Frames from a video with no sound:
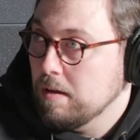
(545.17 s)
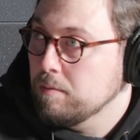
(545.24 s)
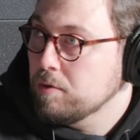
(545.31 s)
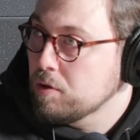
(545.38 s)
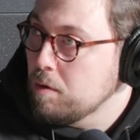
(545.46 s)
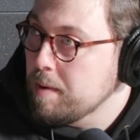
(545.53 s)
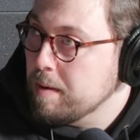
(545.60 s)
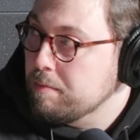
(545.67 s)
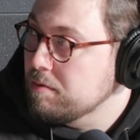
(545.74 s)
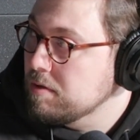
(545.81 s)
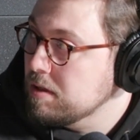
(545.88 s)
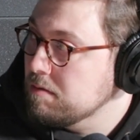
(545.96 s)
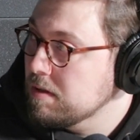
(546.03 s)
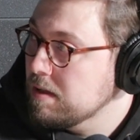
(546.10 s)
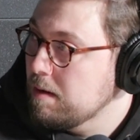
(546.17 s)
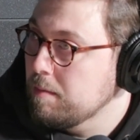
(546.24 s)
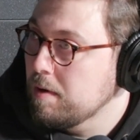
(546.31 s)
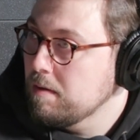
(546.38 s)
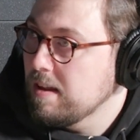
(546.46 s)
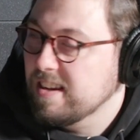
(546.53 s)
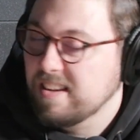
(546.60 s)
I'm sure people would use it.
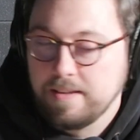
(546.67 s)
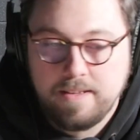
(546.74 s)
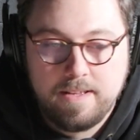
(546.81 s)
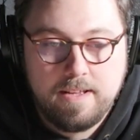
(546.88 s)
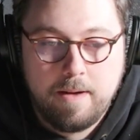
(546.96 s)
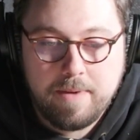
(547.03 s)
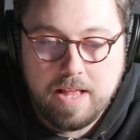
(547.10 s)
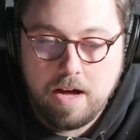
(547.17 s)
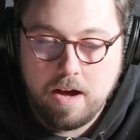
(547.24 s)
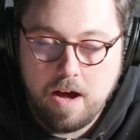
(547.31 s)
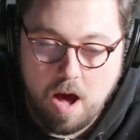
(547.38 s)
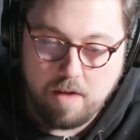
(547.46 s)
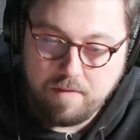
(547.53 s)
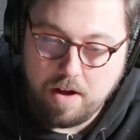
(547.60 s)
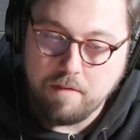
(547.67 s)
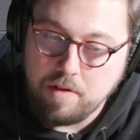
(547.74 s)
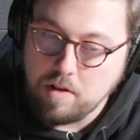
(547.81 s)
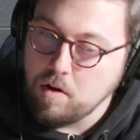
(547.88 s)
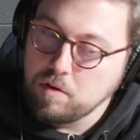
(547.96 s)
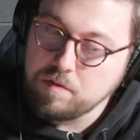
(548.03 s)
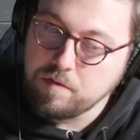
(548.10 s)
I've
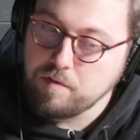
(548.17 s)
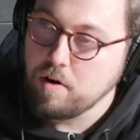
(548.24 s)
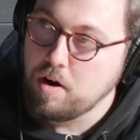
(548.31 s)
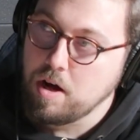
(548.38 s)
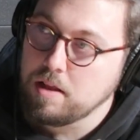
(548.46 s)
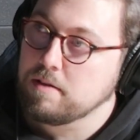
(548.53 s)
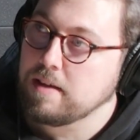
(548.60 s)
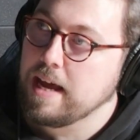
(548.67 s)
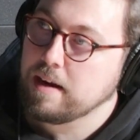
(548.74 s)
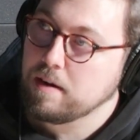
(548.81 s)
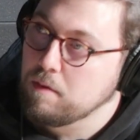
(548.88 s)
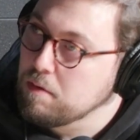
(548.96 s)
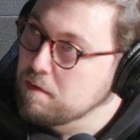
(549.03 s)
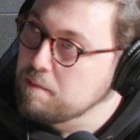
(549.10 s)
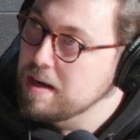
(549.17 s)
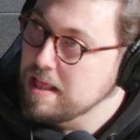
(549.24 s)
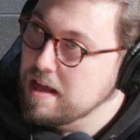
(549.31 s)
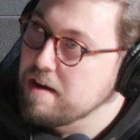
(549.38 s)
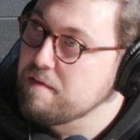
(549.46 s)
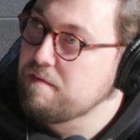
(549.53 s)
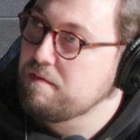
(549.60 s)
longed for a holodeck all of my
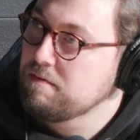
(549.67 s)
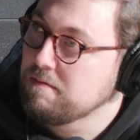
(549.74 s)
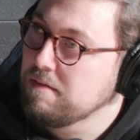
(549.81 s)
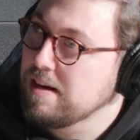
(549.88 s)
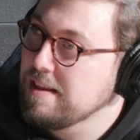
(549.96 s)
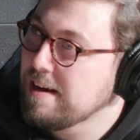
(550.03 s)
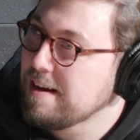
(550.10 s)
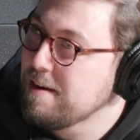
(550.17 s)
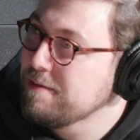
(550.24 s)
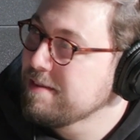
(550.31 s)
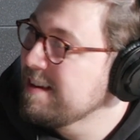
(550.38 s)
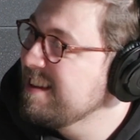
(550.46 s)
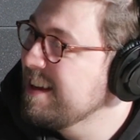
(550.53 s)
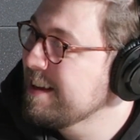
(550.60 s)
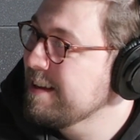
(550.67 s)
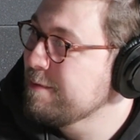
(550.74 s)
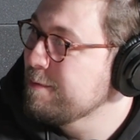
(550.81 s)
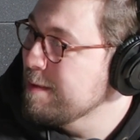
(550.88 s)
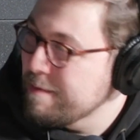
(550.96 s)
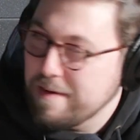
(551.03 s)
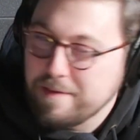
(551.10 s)
life. Right? Like it's
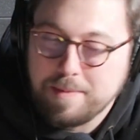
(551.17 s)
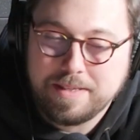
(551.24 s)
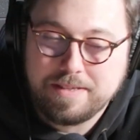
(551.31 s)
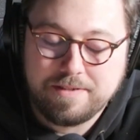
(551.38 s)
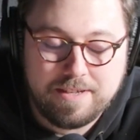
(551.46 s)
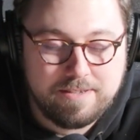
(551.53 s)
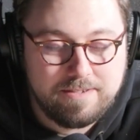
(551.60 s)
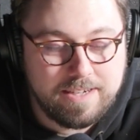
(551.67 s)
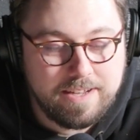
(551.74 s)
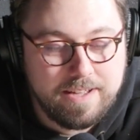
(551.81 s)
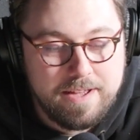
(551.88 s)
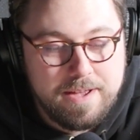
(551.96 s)
one of my favorite bits of Star Trek.